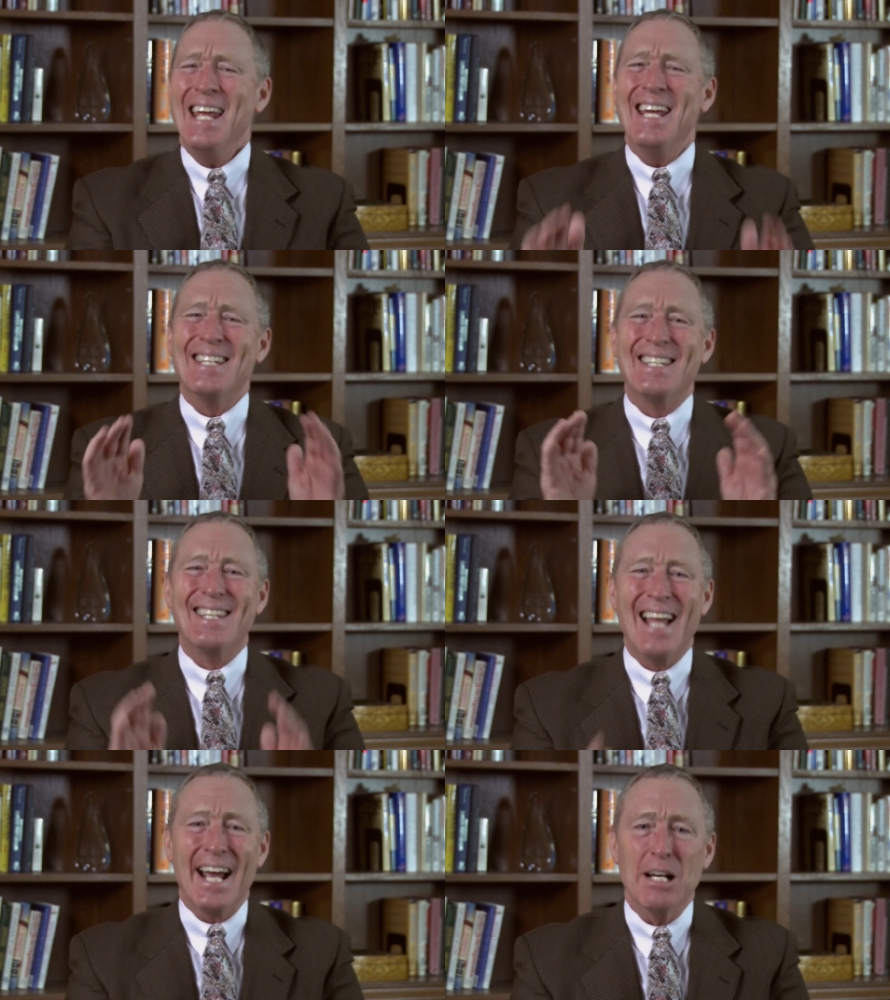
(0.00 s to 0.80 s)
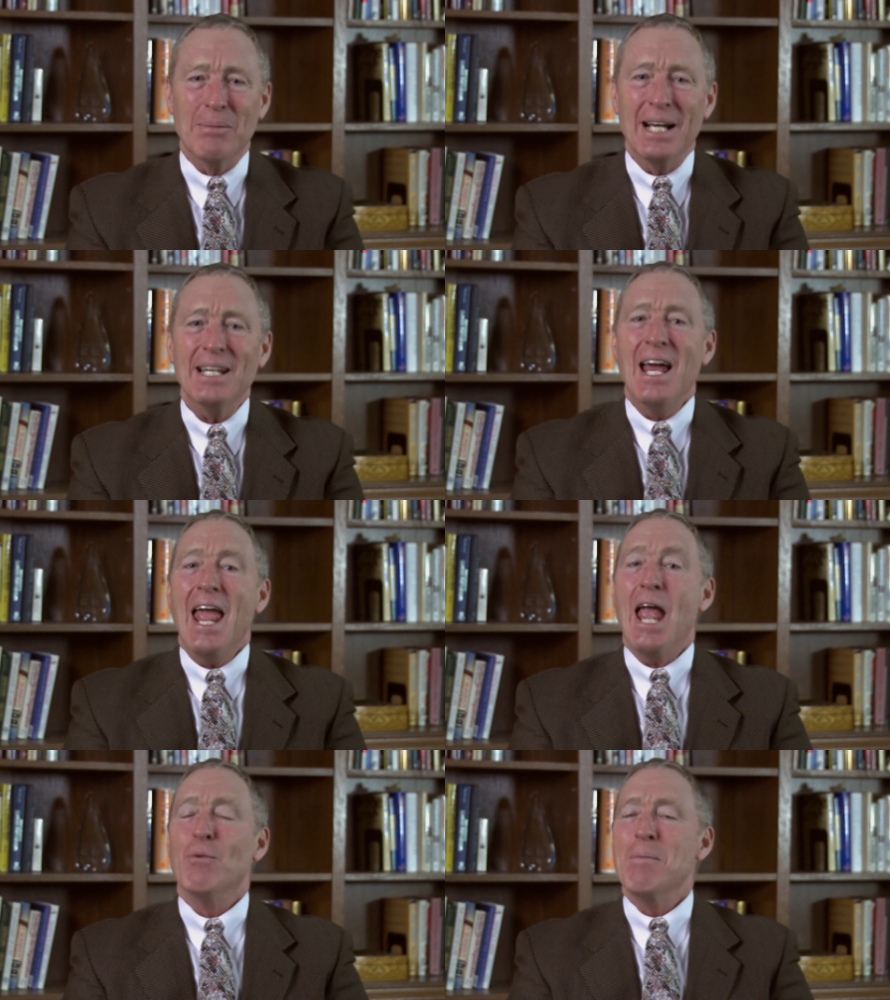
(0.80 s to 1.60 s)
It's dynamite,
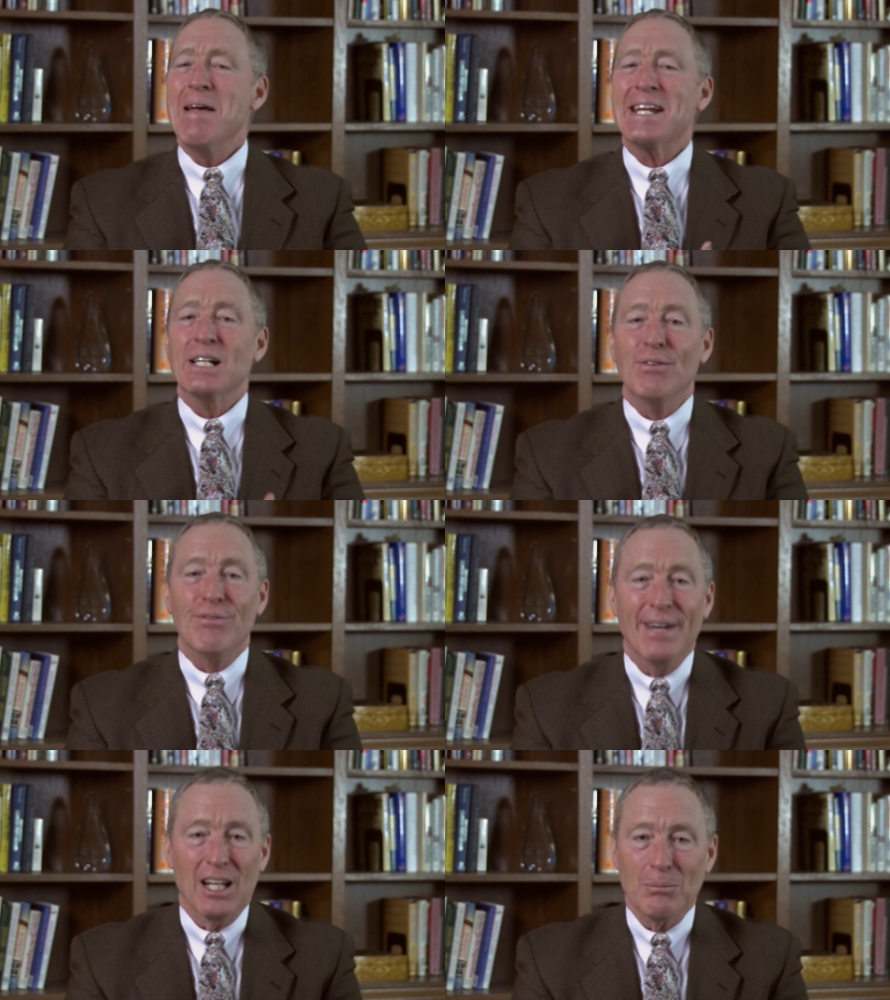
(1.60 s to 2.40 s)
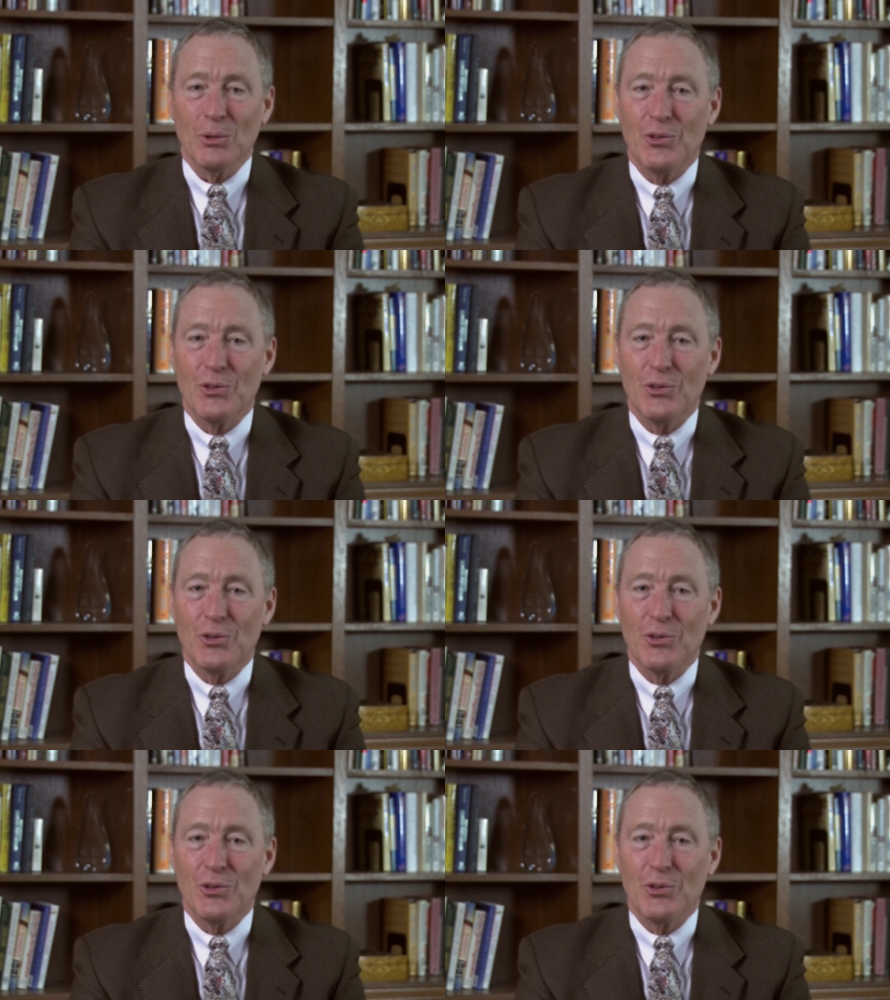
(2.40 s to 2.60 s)
and we make it available